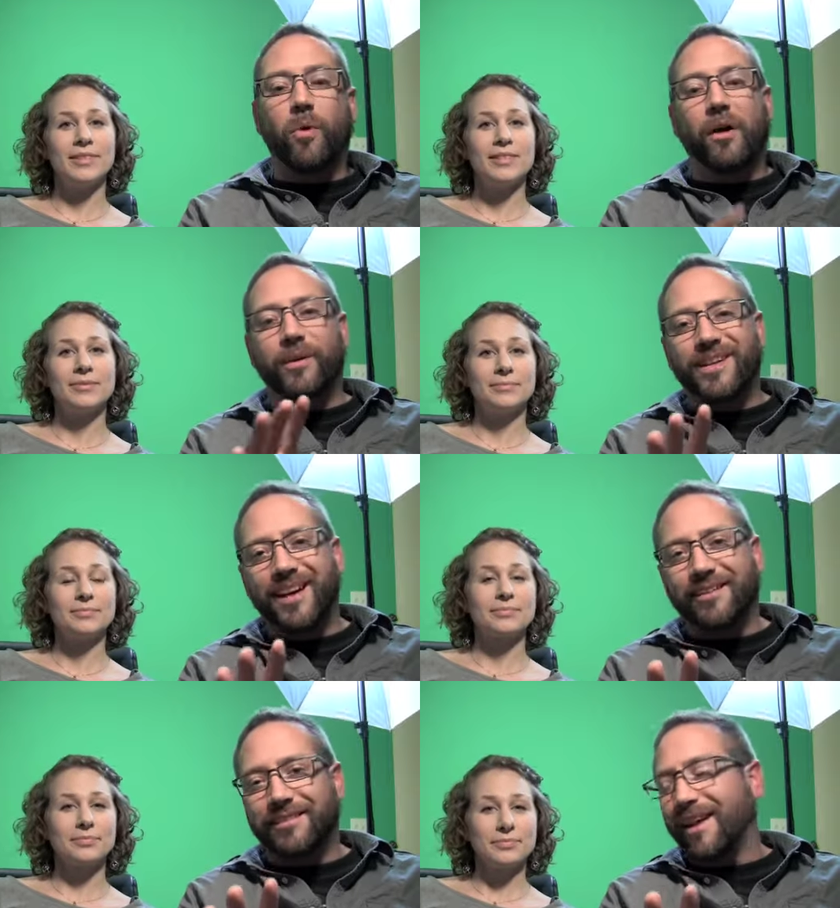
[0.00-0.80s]
Speaker 1: Well, we
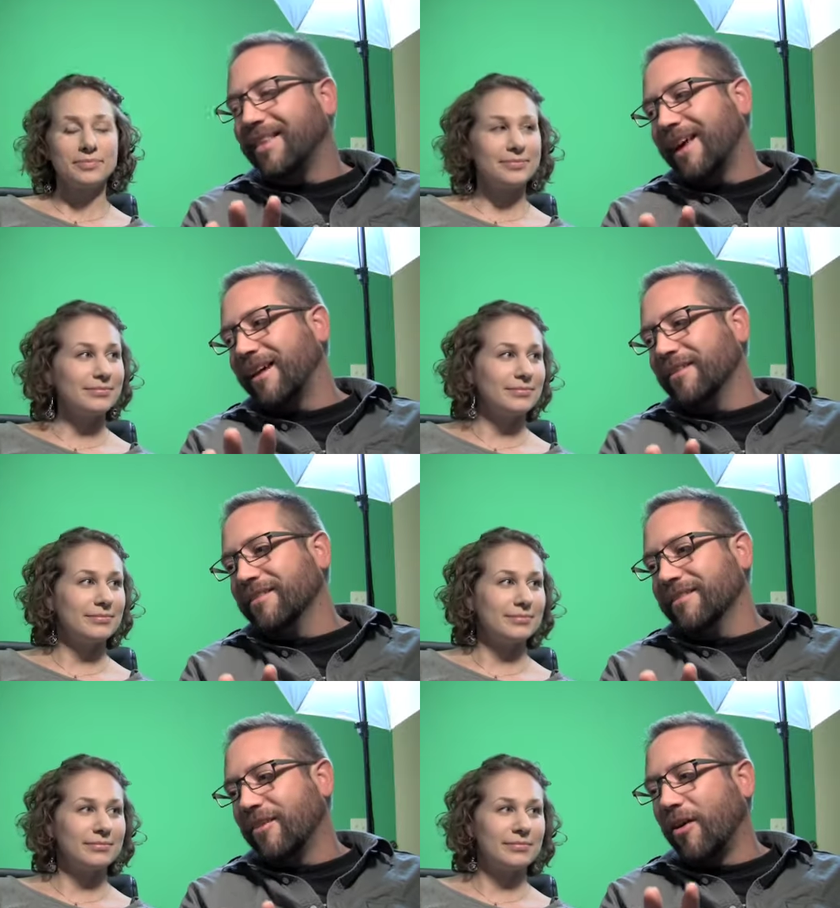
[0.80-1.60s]
can't say that
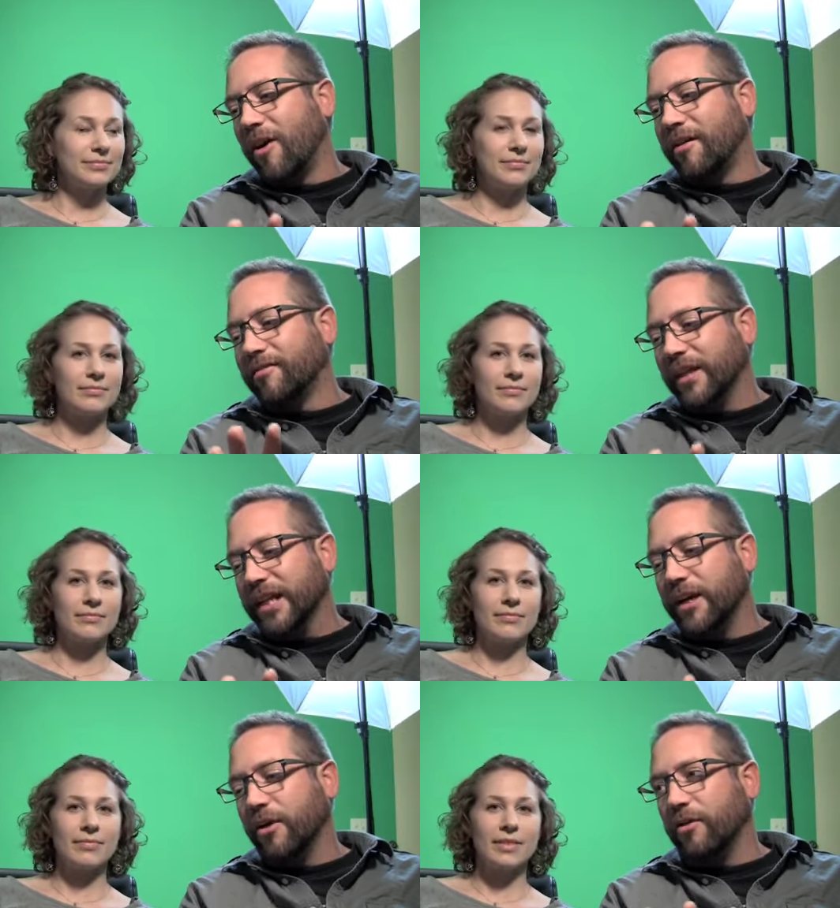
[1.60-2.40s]
on
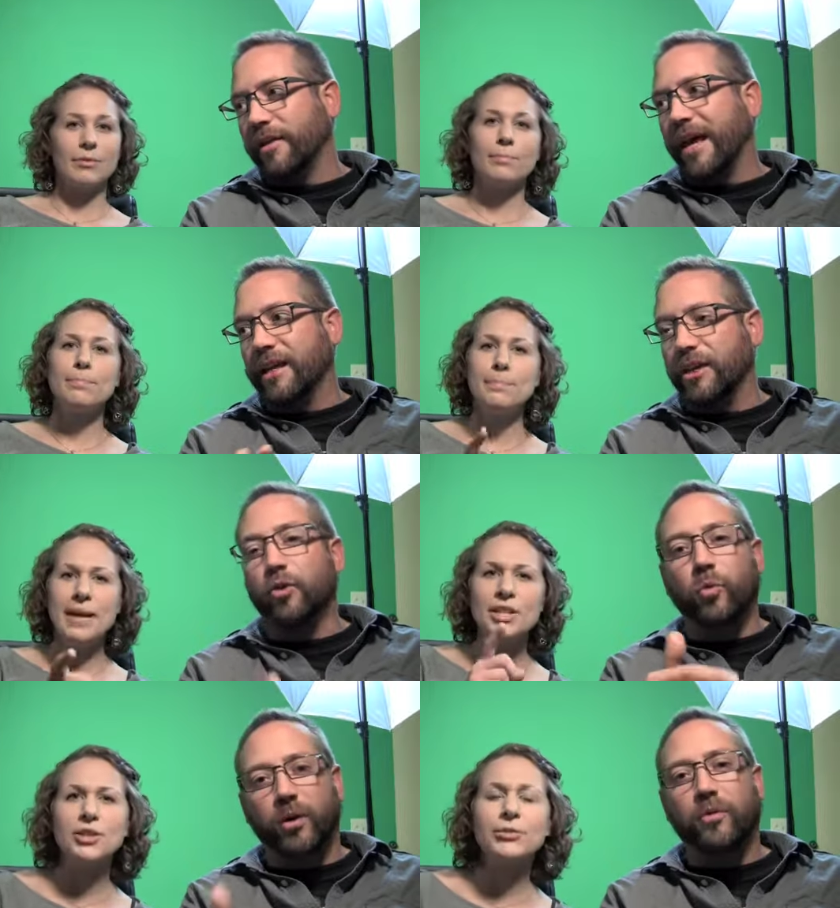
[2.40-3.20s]
video, that
Speaker 2: you
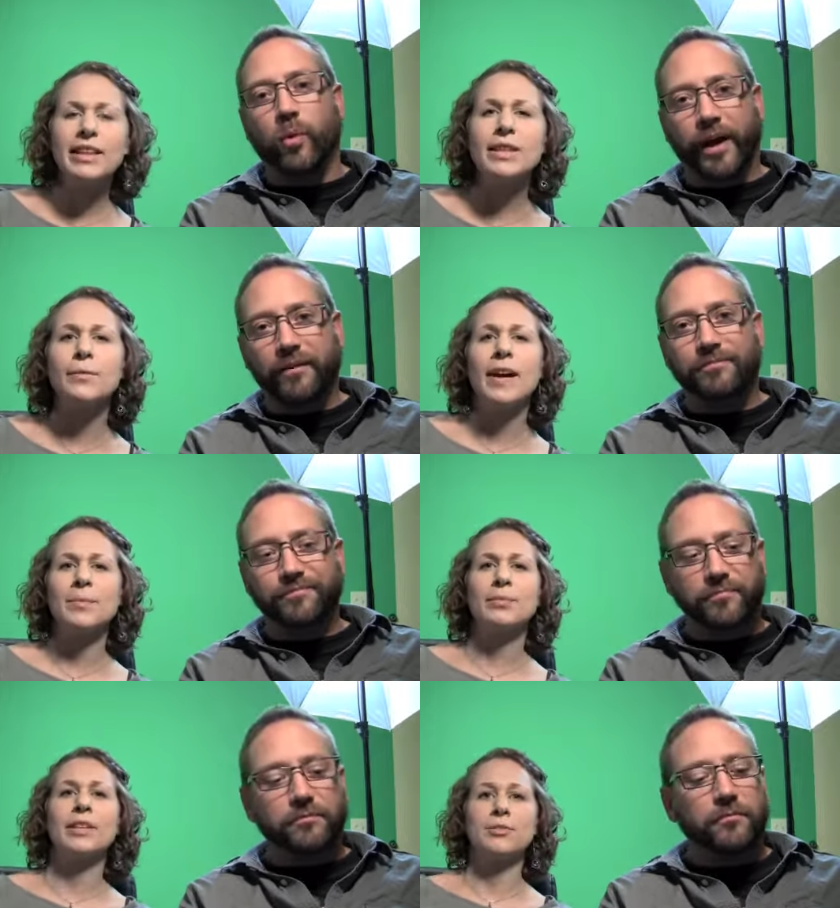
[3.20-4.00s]
would win. Make sure and read the
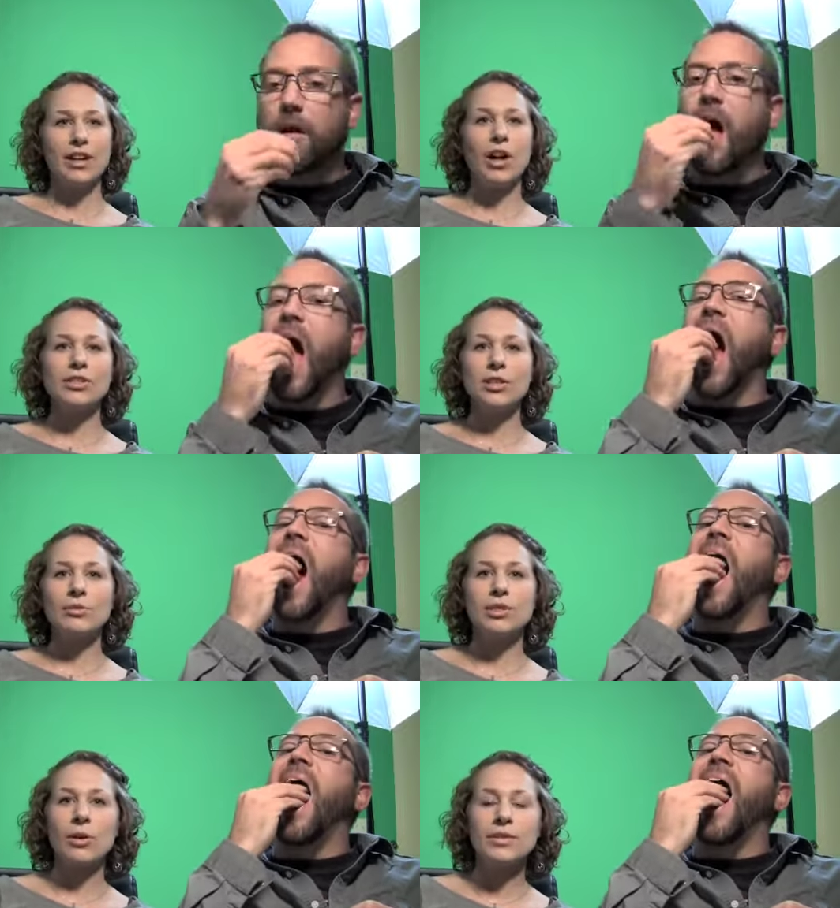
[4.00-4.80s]
fine print. Also,
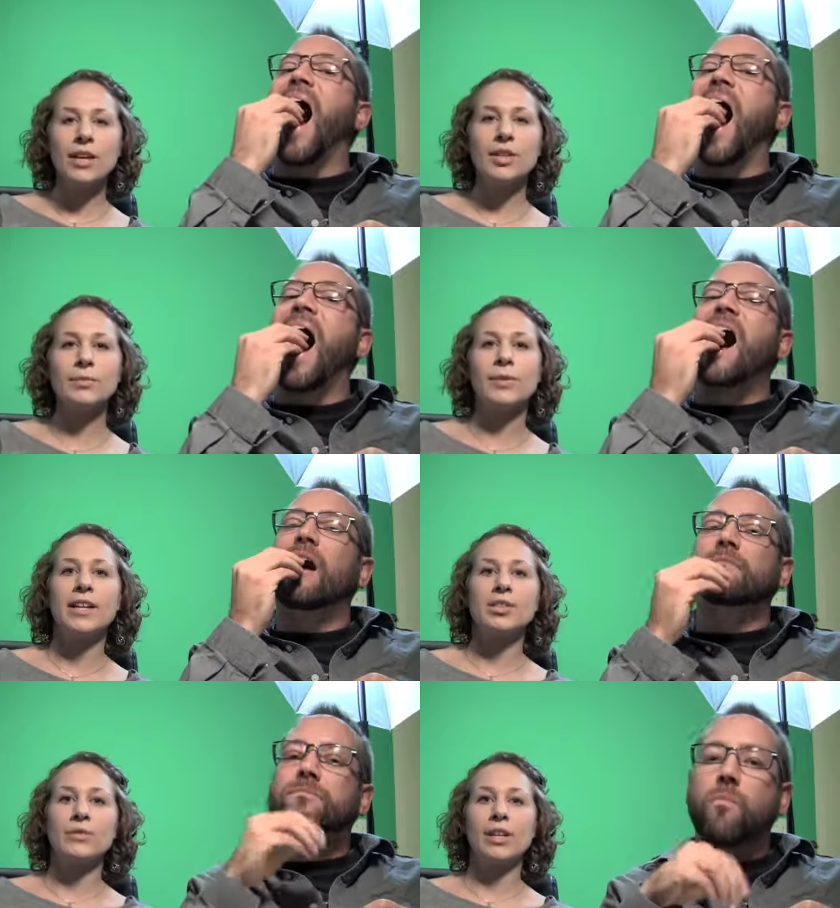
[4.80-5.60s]
don't tell your
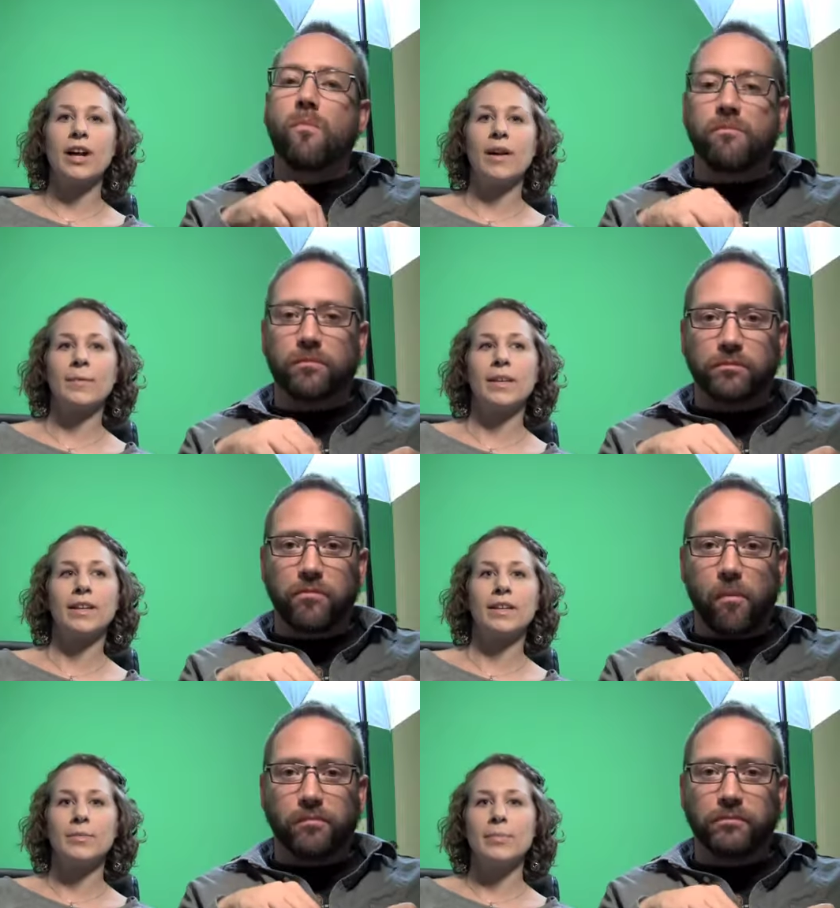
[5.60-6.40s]
friends over
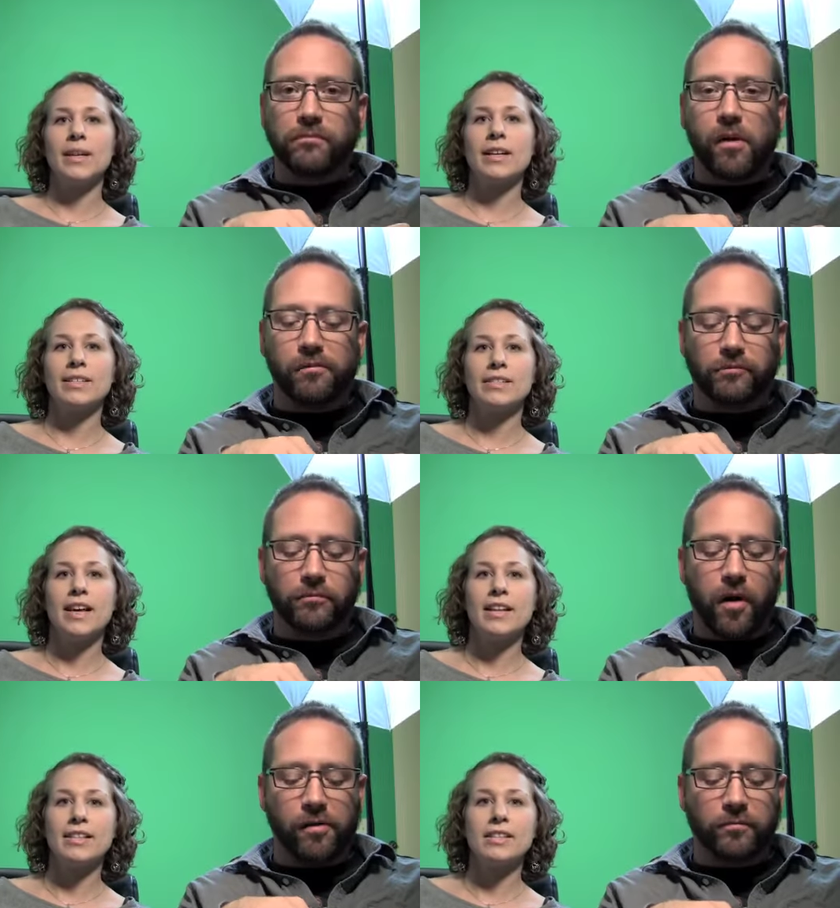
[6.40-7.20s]
coffee, because
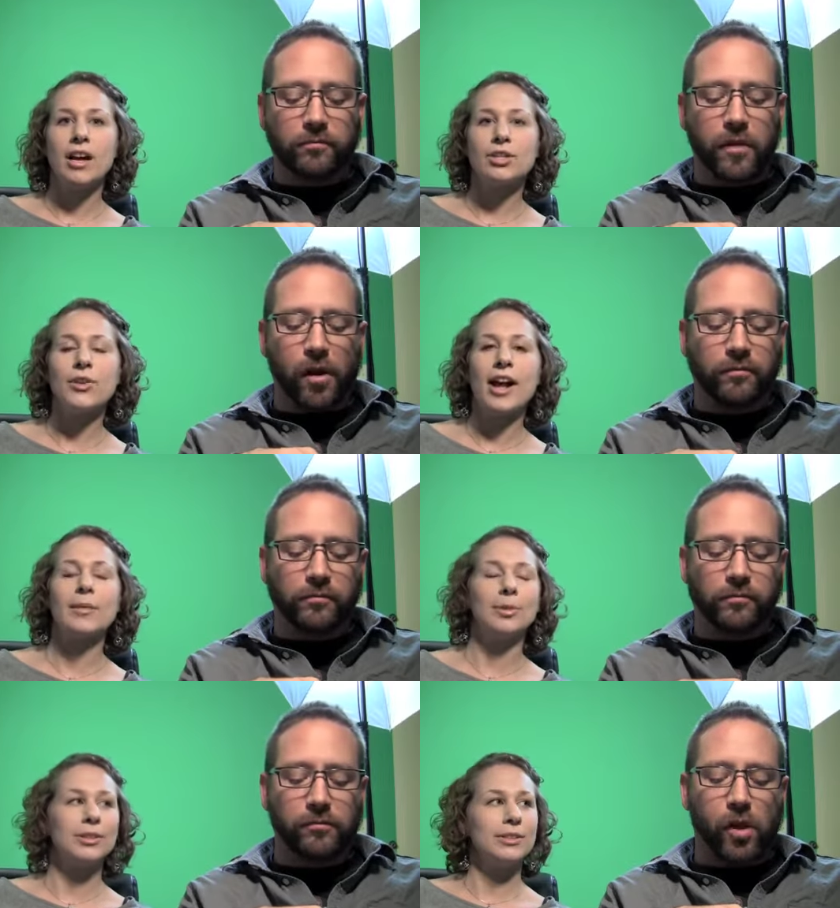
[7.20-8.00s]
then it's not
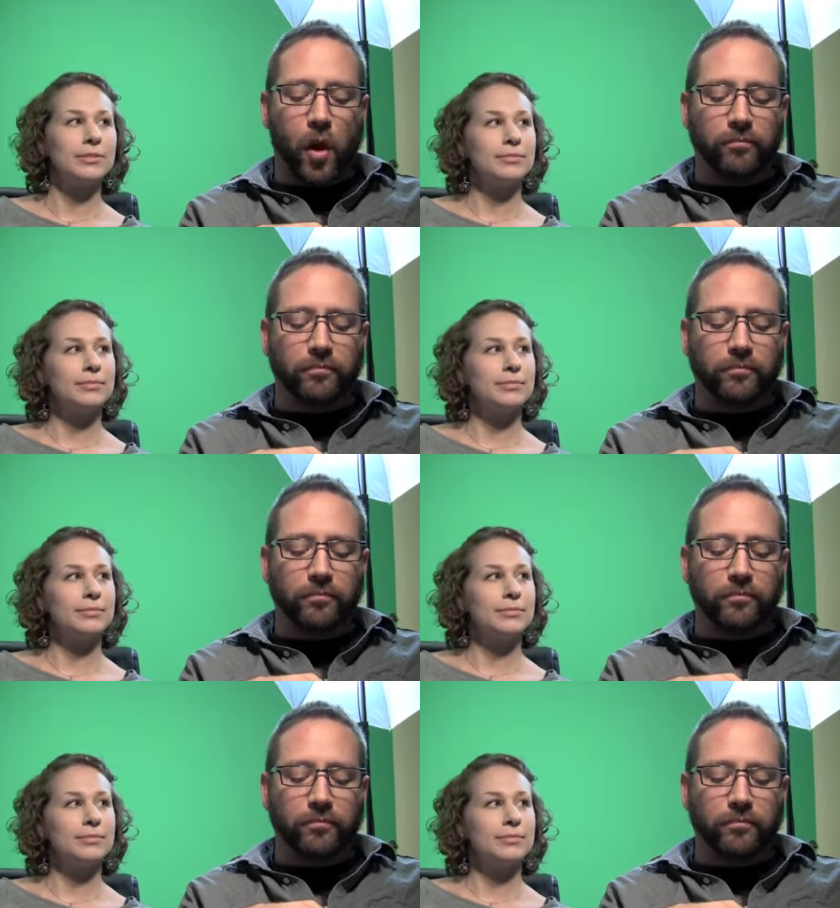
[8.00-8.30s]
trackable.